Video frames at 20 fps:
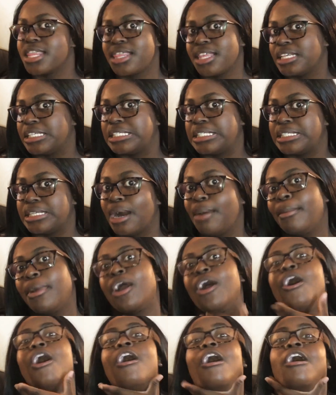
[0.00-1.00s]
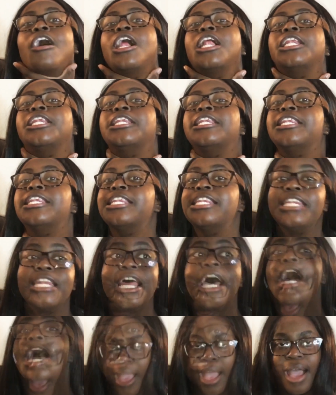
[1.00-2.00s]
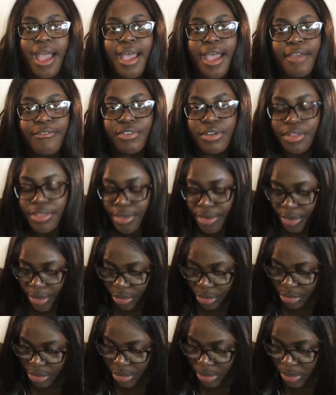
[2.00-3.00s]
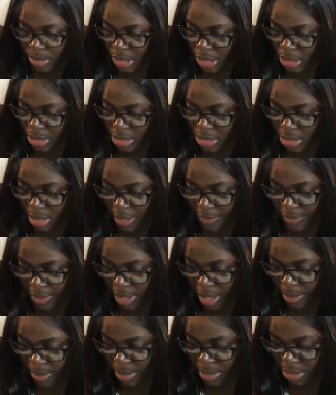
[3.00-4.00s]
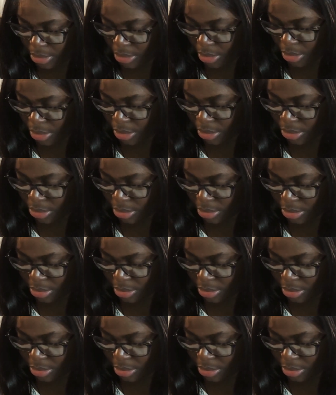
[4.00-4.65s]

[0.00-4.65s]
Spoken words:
this summer. All neck. I have one of their older wigs. I forgot what it's called.